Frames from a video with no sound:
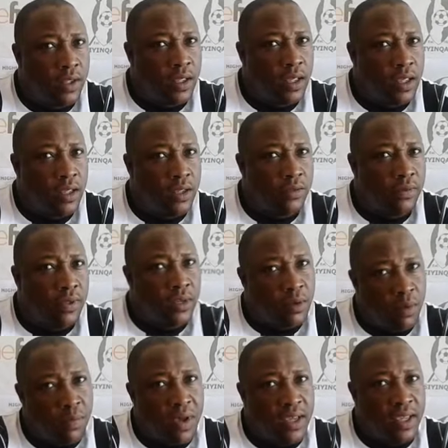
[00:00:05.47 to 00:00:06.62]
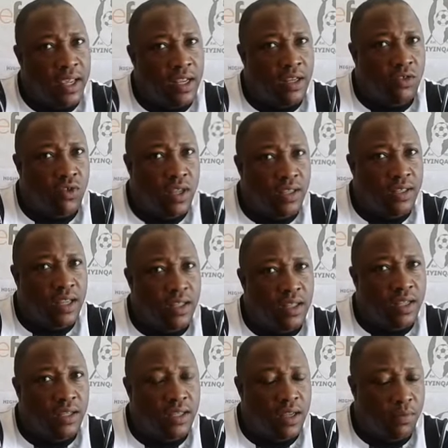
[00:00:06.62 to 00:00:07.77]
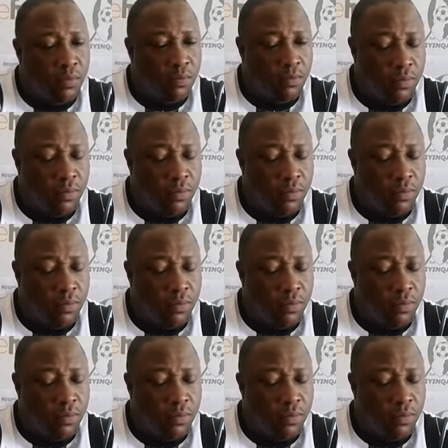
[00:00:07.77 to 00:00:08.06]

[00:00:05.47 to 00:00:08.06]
Remember again, as you are saying, that the